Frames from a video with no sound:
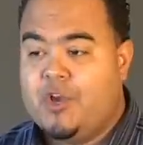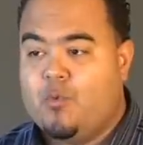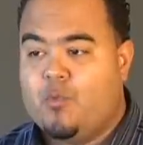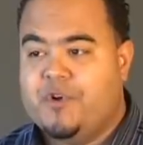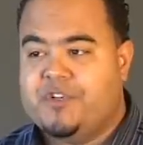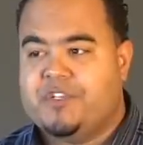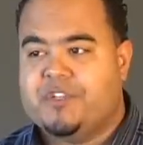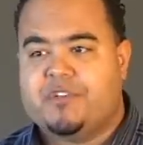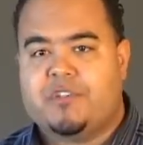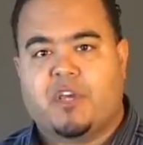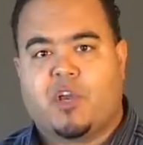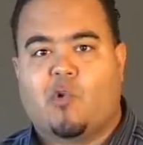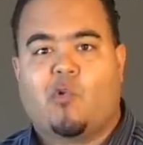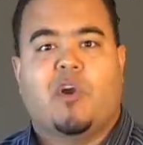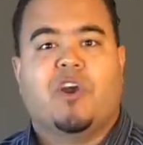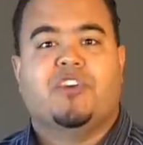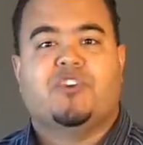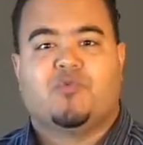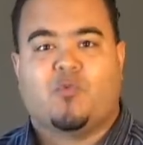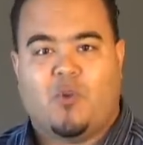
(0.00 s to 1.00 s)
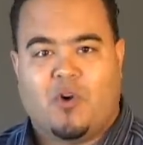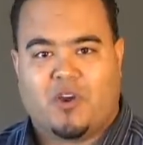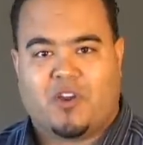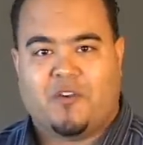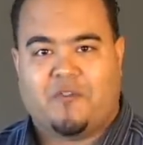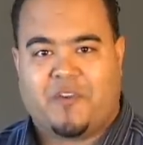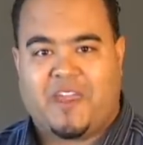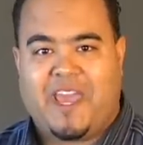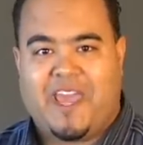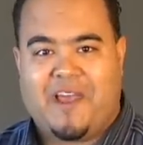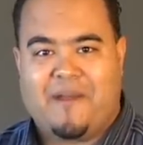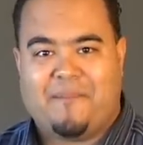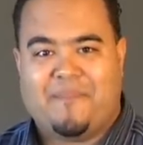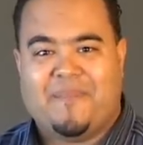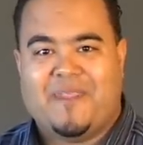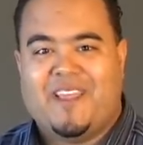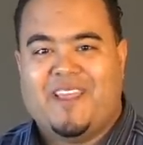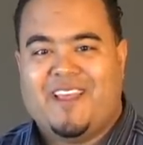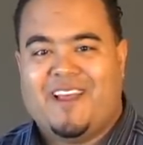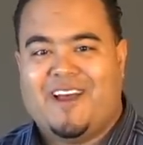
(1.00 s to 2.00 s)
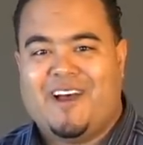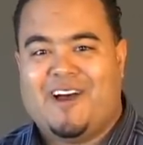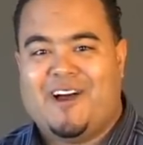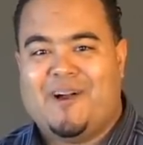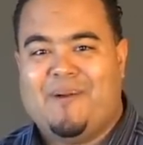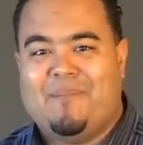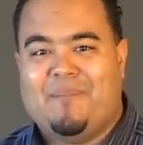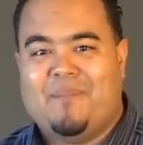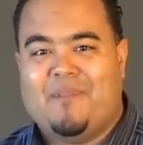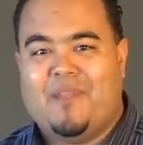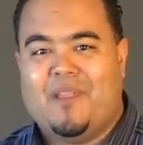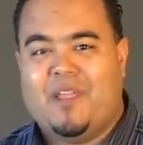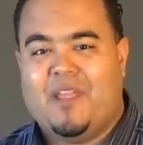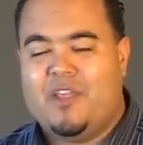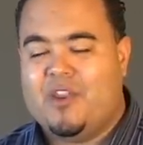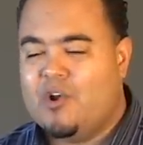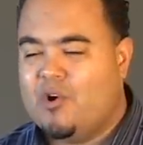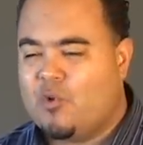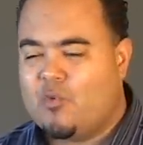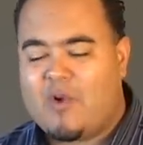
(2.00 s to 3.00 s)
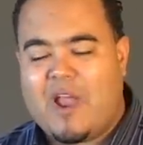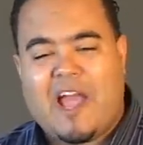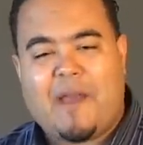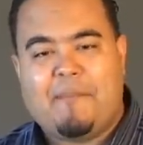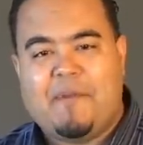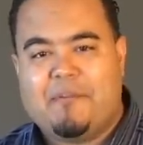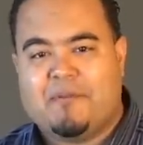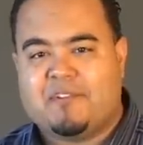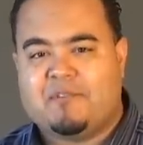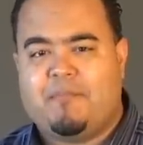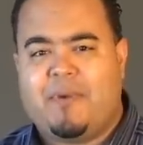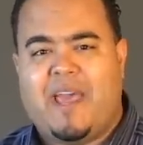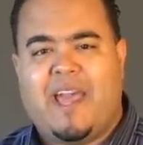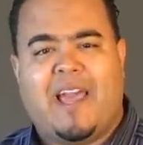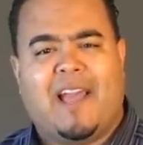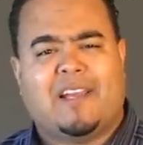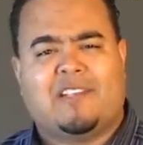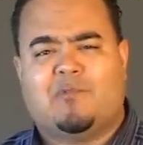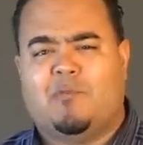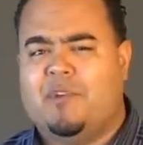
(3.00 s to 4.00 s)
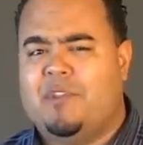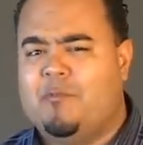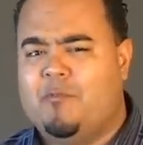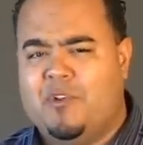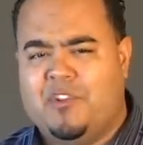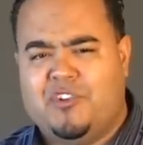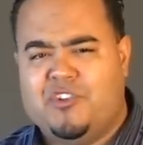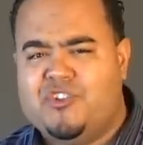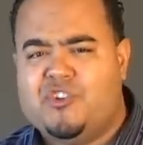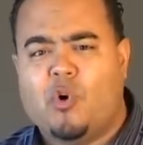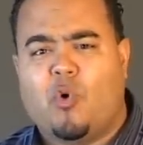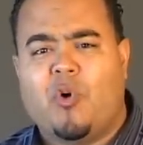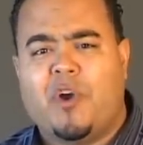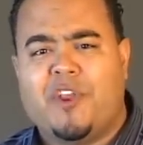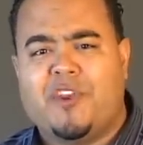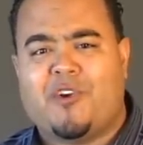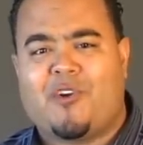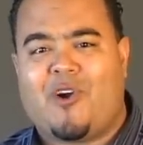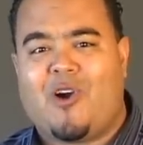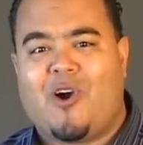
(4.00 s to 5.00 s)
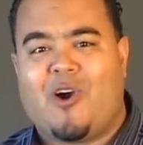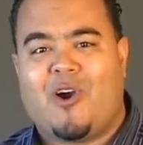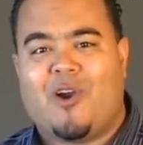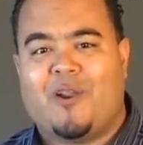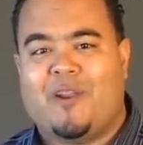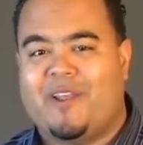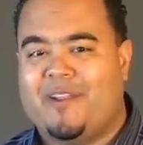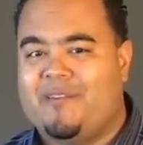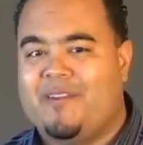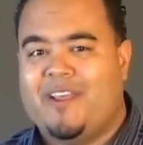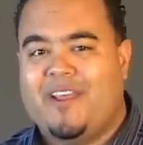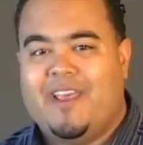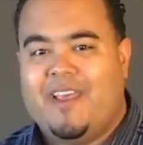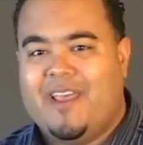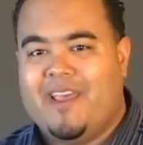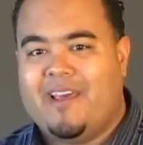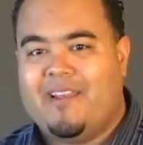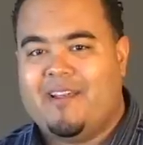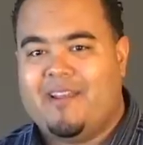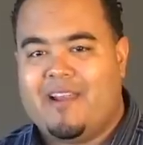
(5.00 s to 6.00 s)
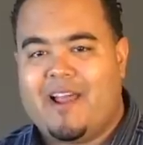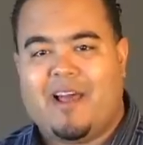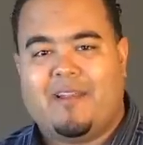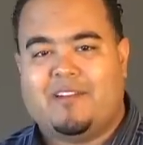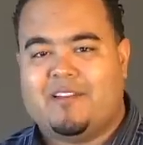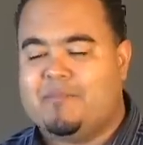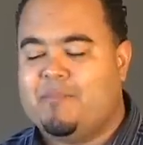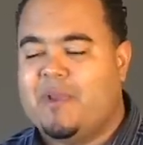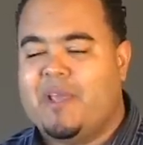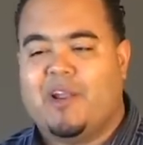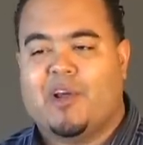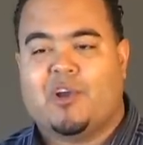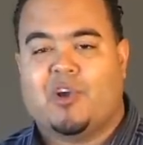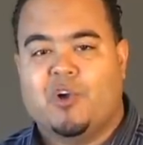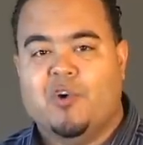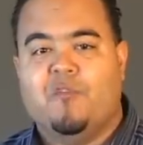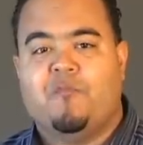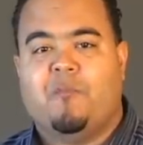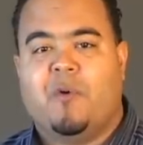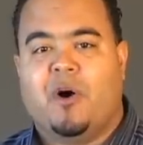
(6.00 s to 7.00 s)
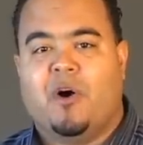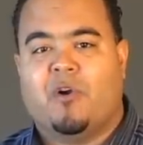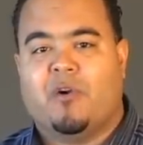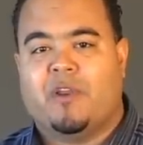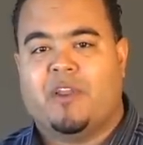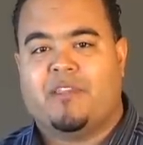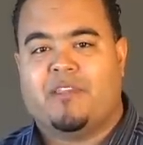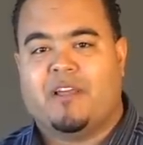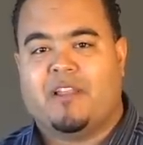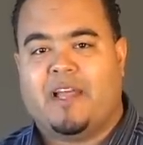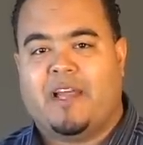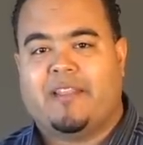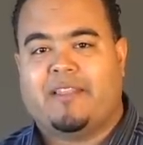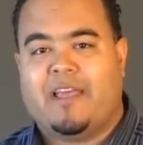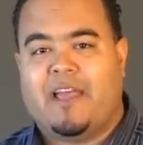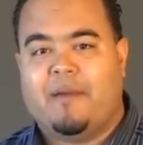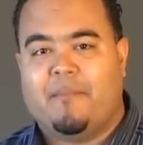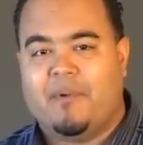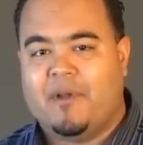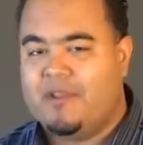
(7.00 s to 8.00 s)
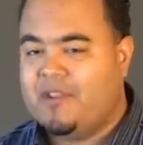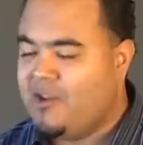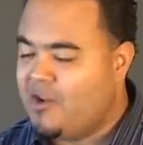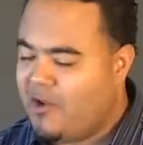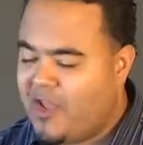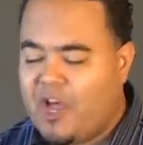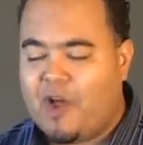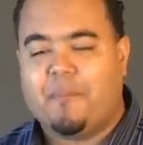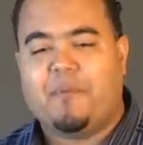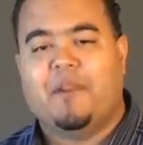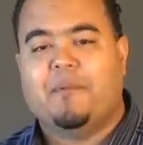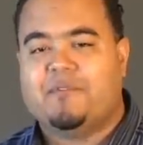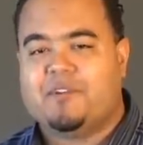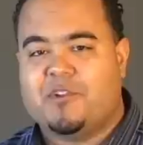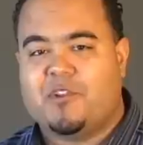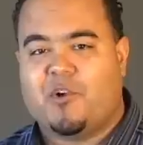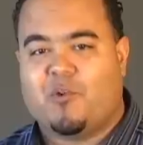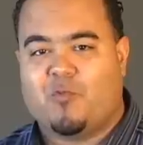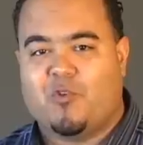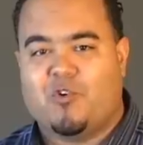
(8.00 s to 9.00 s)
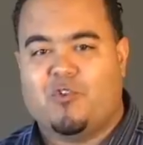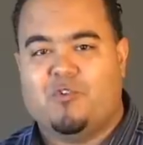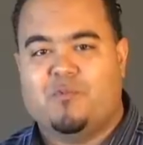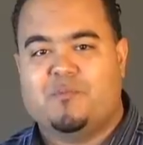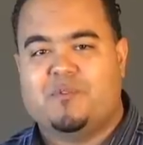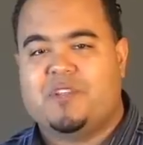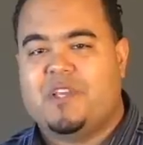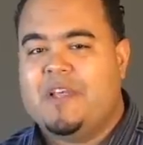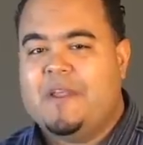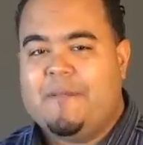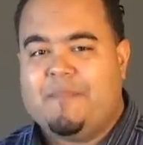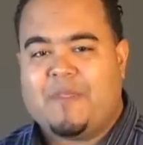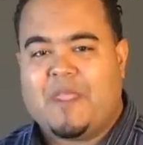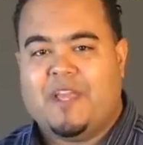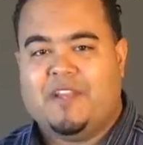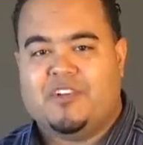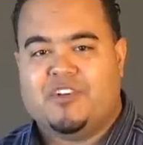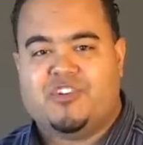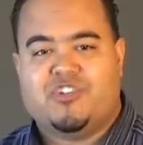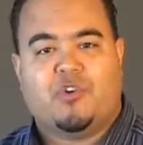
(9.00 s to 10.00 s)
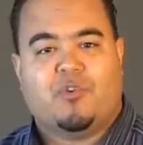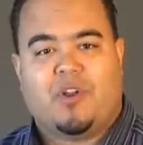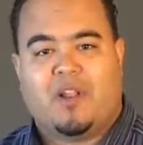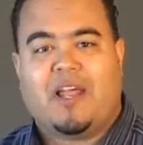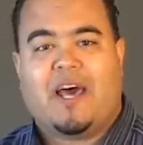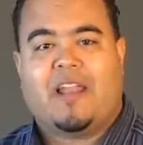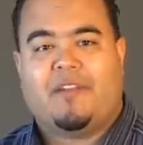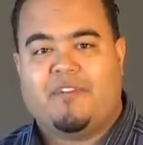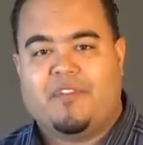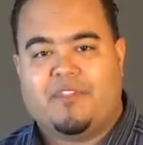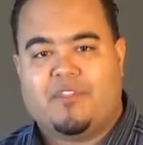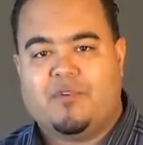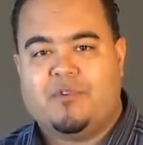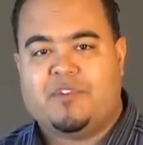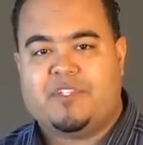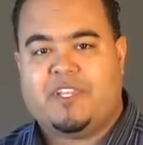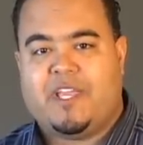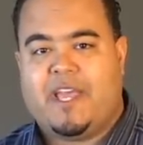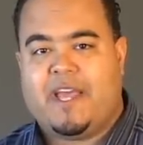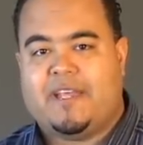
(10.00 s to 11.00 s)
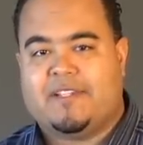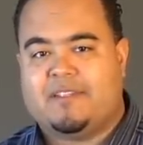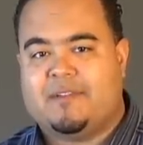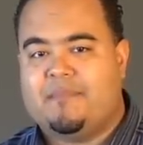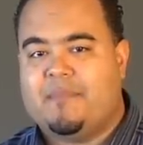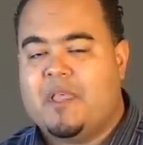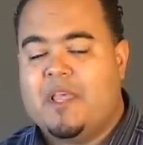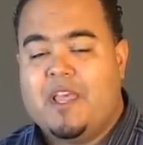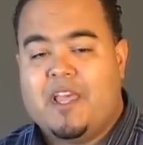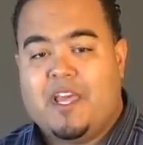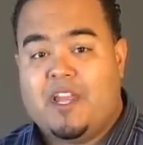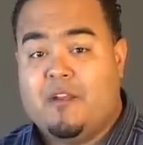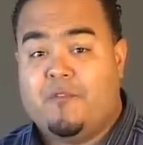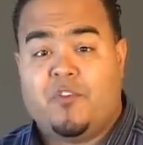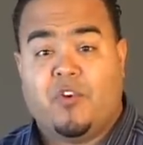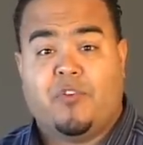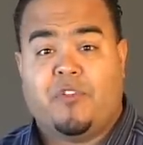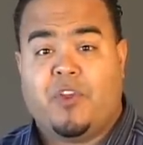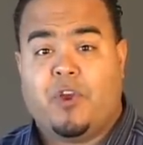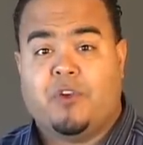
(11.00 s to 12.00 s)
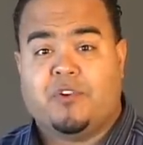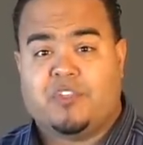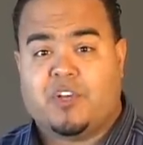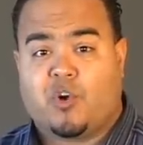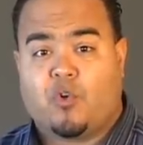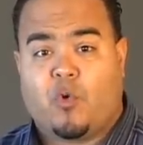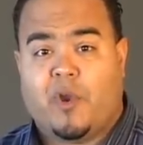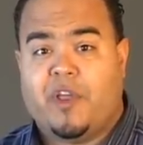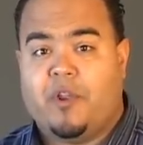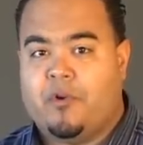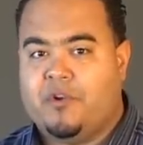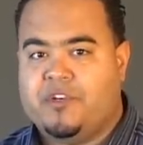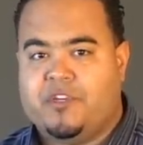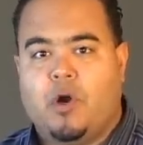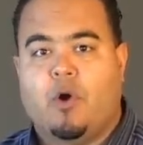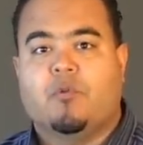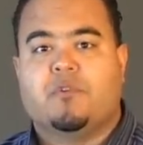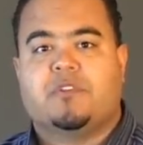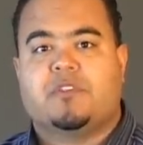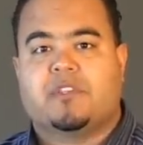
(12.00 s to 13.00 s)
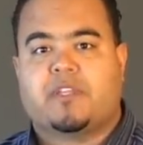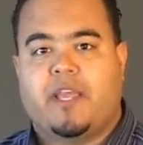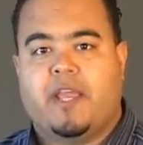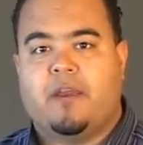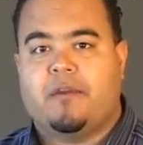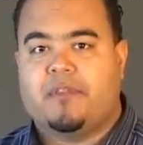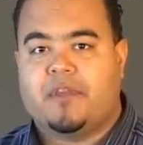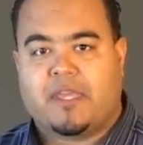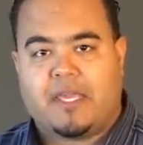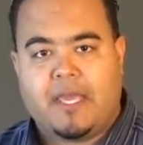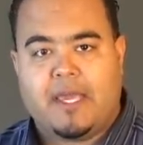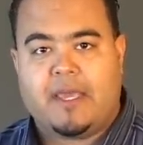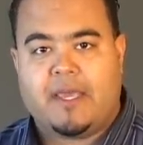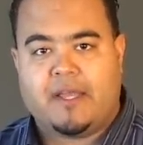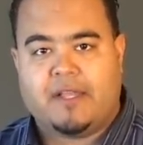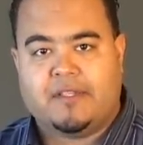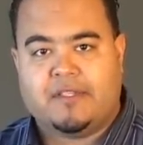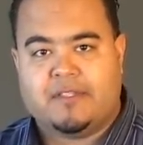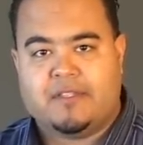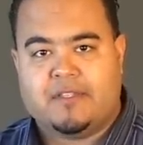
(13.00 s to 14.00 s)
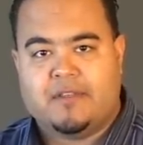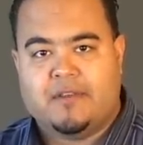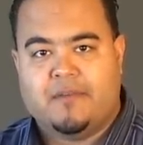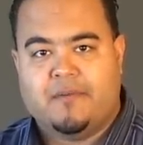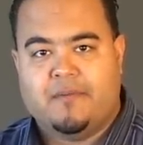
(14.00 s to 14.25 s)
which is the grunge work of camp, grab people's bags with joy in your heart and not just being a goofball or anything like that, but helping them to their rooms and just showing a lot of enthusiasm. And if you're there as a greeter, don't scare the kids.